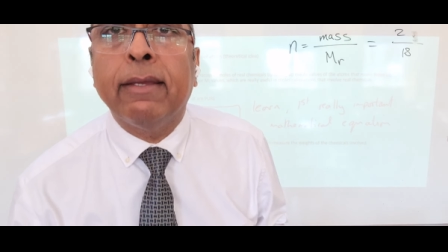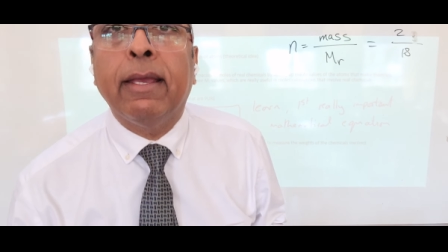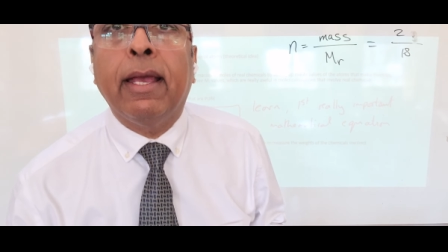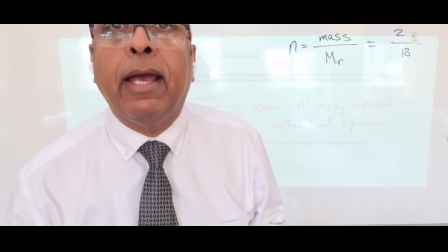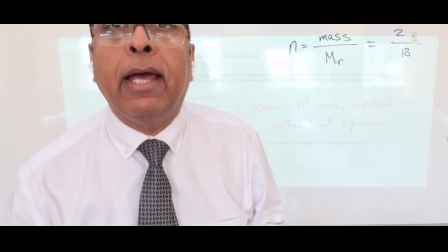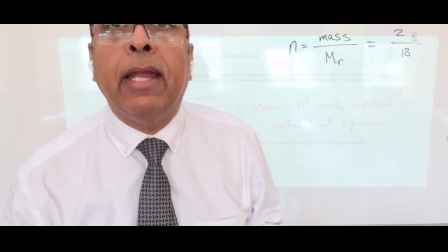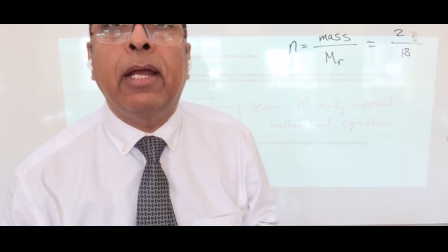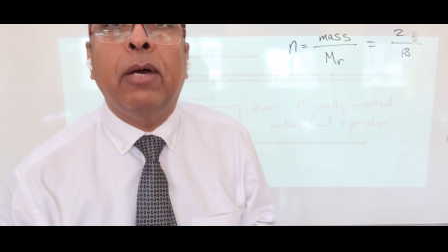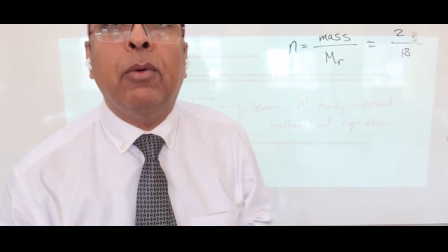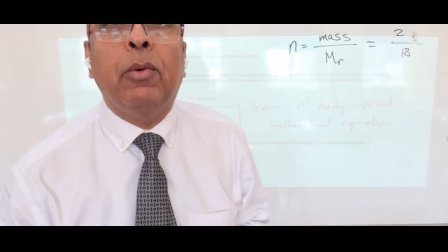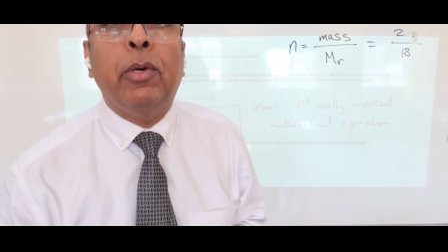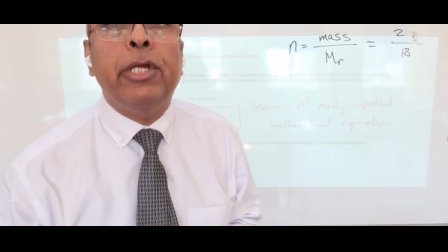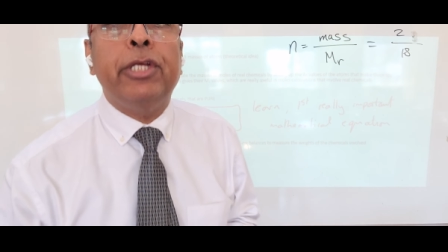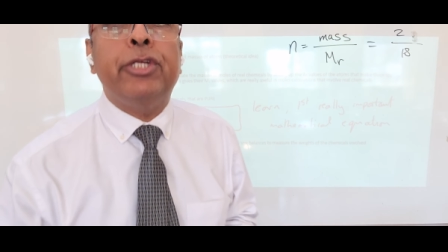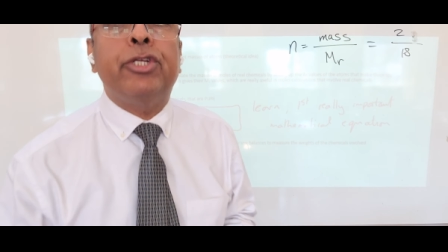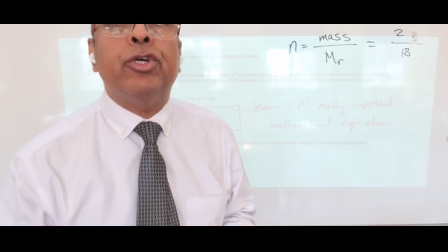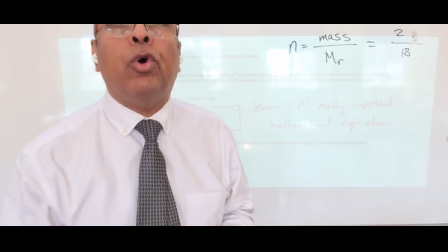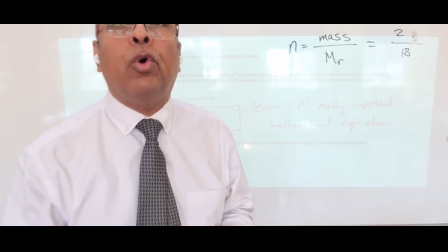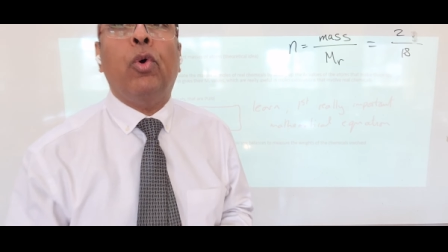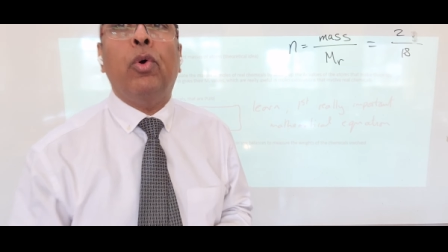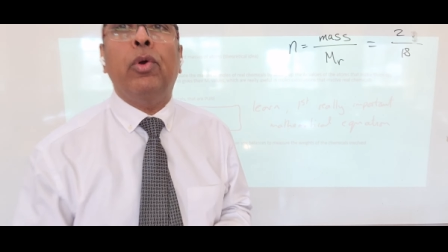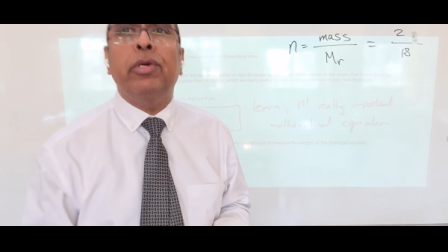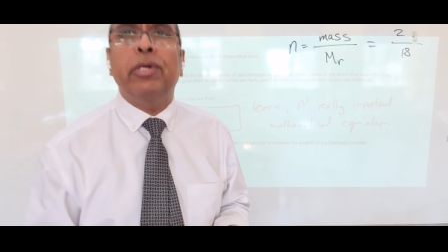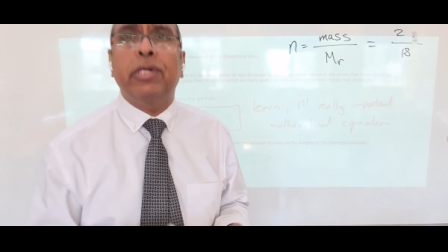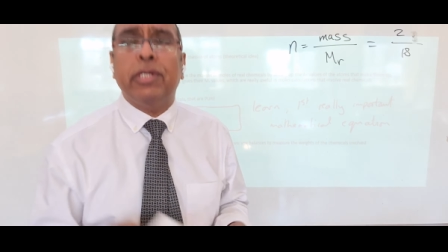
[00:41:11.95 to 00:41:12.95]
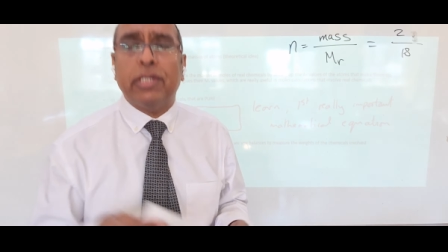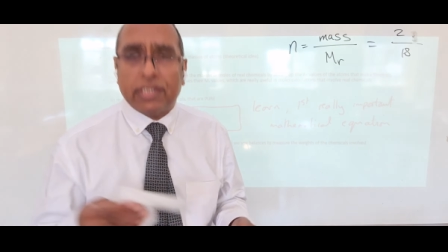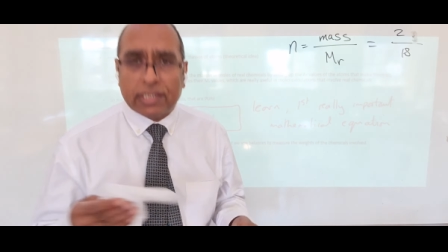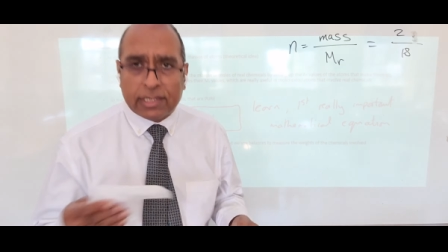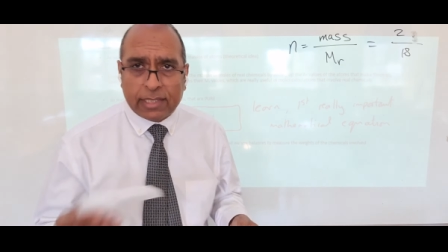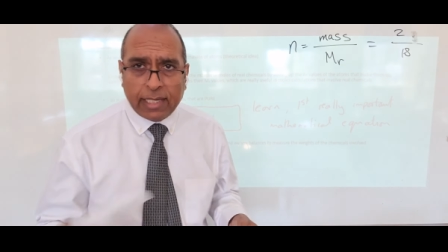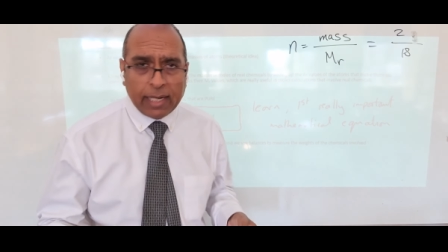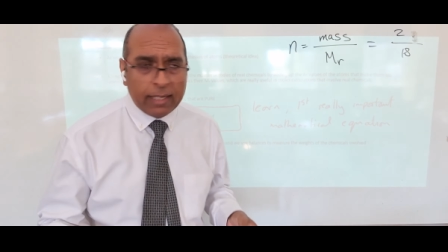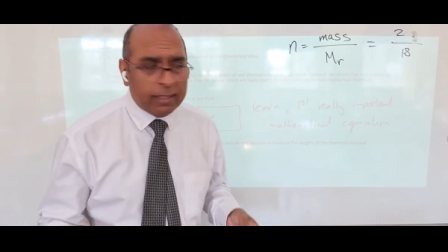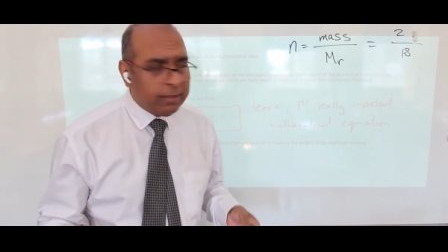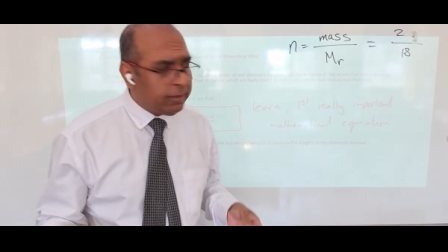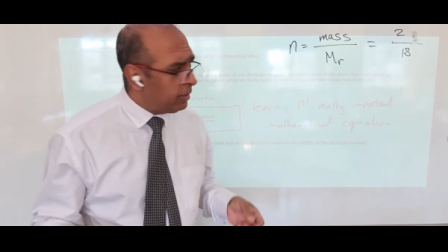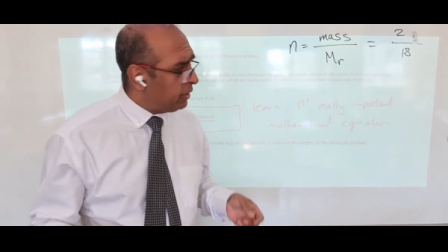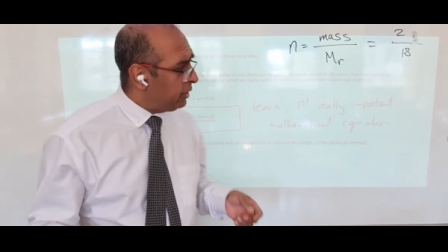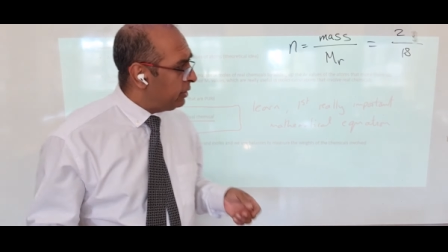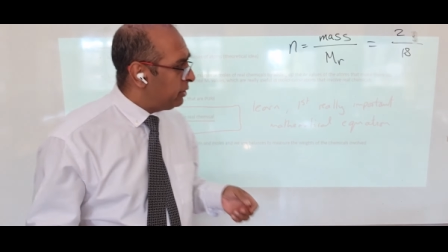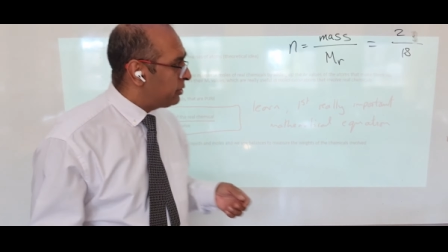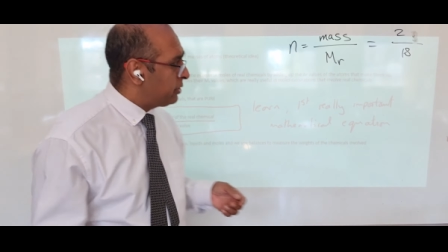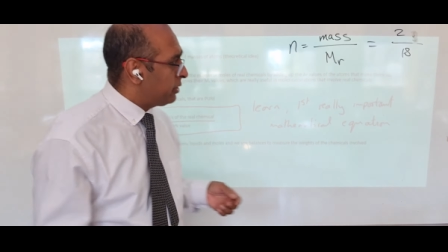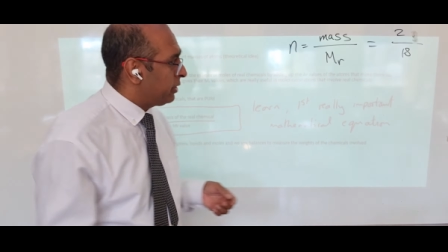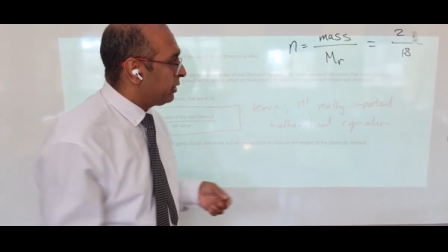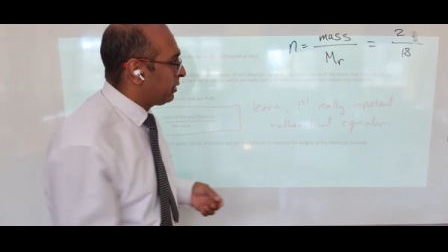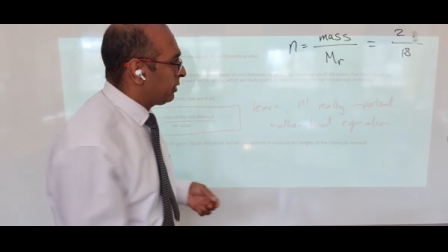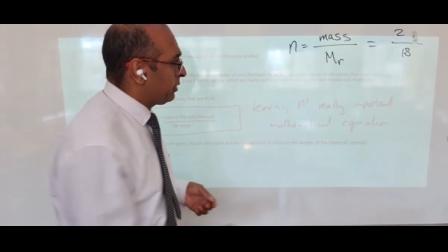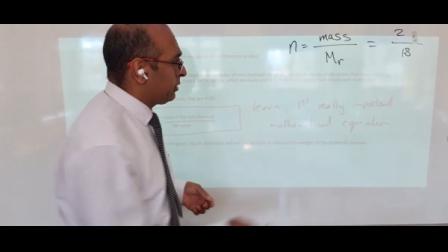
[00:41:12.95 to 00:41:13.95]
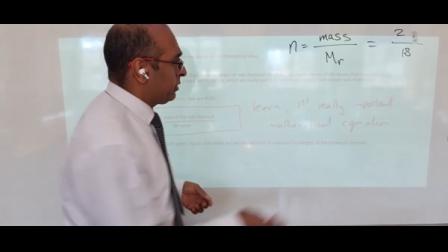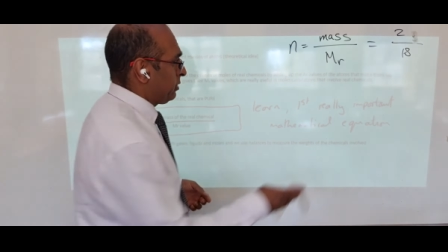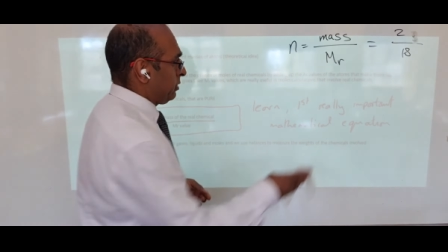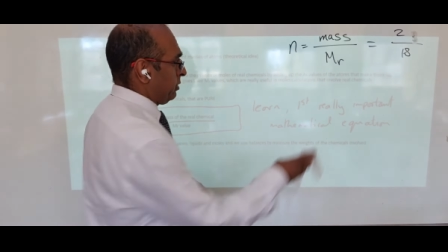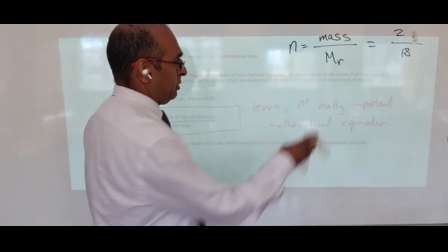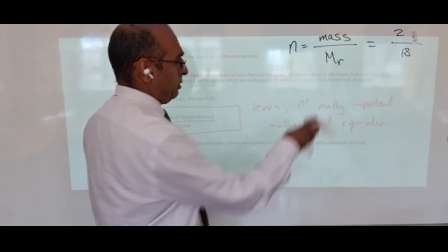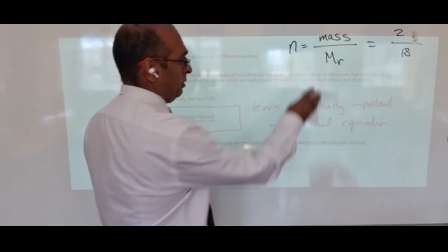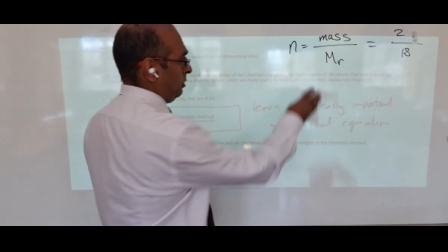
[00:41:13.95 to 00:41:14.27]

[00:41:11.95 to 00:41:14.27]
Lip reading: and I want you to understand these things.